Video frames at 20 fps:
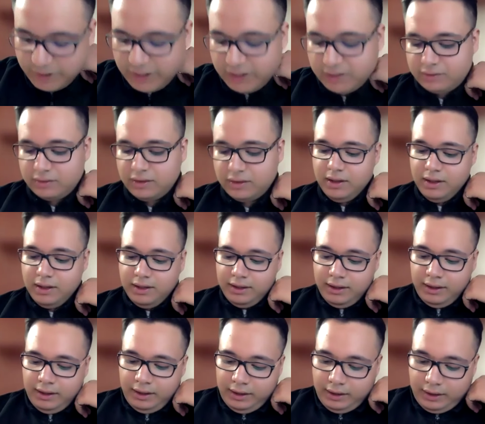make
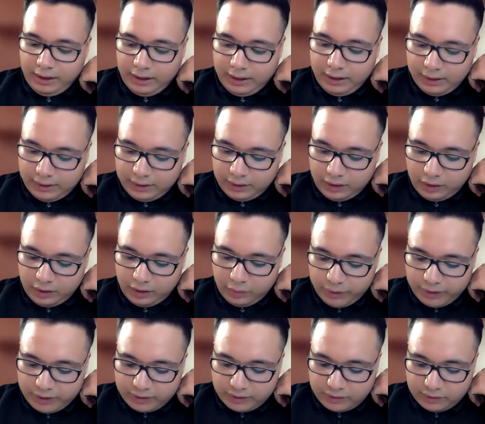a
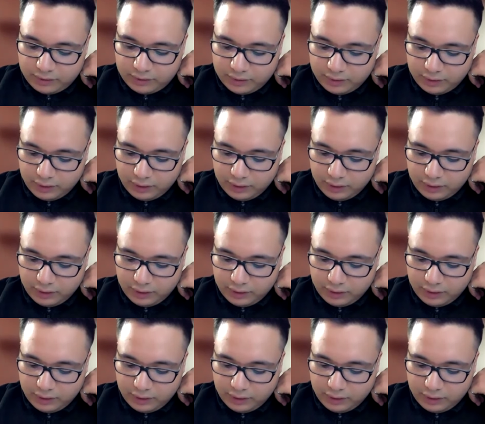width,